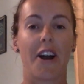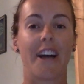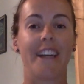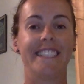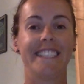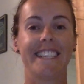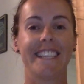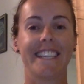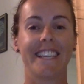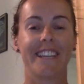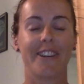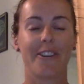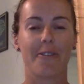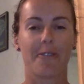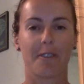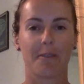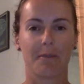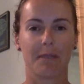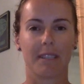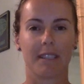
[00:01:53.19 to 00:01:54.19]
ideally, you don't
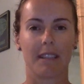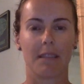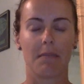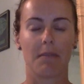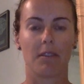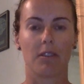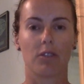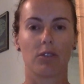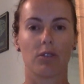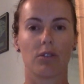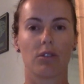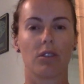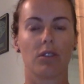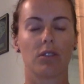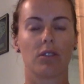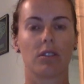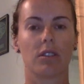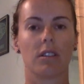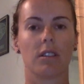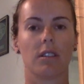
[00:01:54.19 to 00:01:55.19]
want to be sleeping too
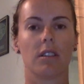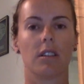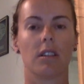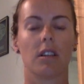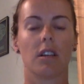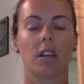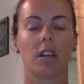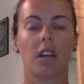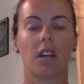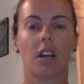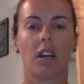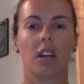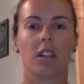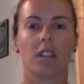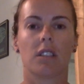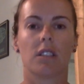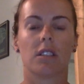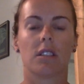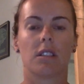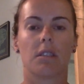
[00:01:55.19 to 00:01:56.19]
close to
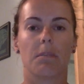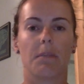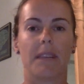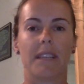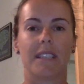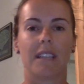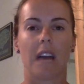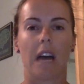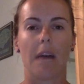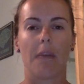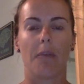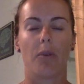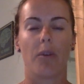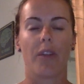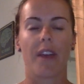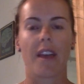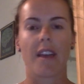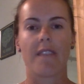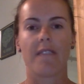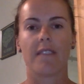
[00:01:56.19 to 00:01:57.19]
to bedtime or
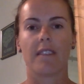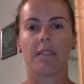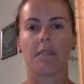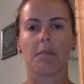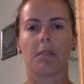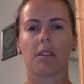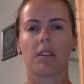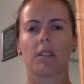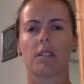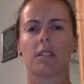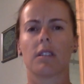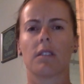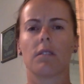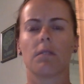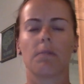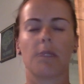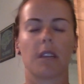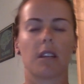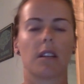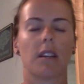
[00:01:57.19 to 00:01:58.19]
the evening because it'll
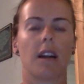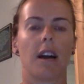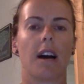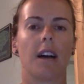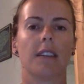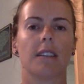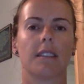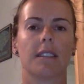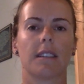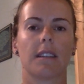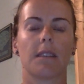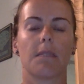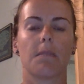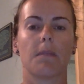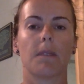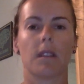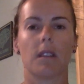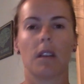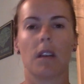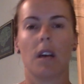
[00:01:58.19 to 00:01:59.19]
make it hard to sleep
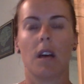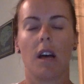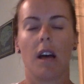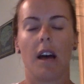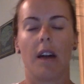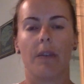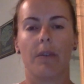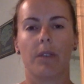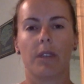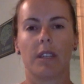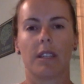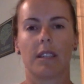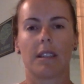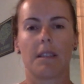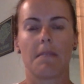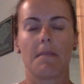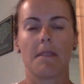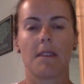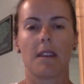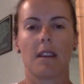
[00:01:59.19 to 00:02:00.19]
and, and really
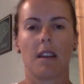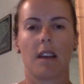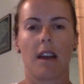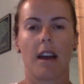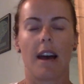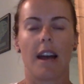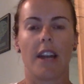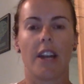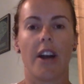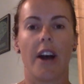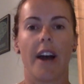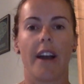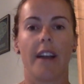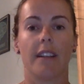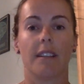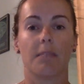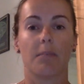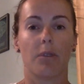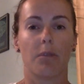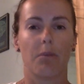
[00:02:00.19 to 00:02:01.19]
sleeping at night
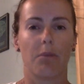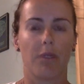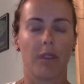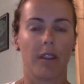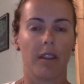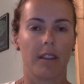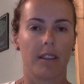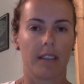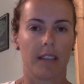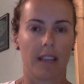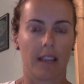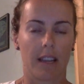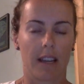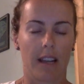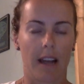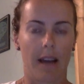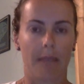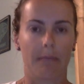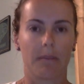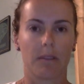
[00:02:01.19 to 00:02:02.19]
is more important than taking a
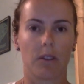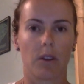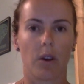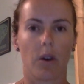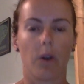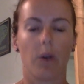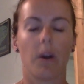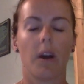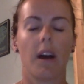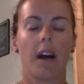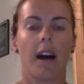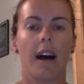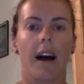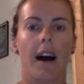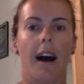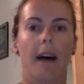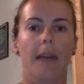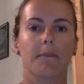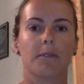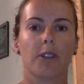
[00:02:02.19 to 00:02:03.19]
nap so
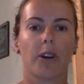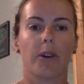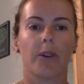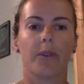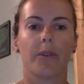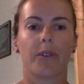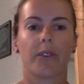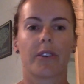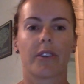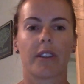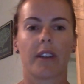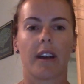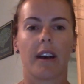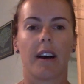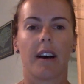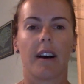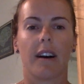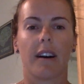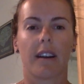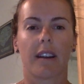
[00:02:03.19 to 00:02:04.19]
um, don't
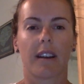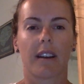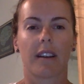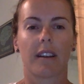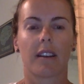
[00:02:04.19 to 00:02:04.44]
uh,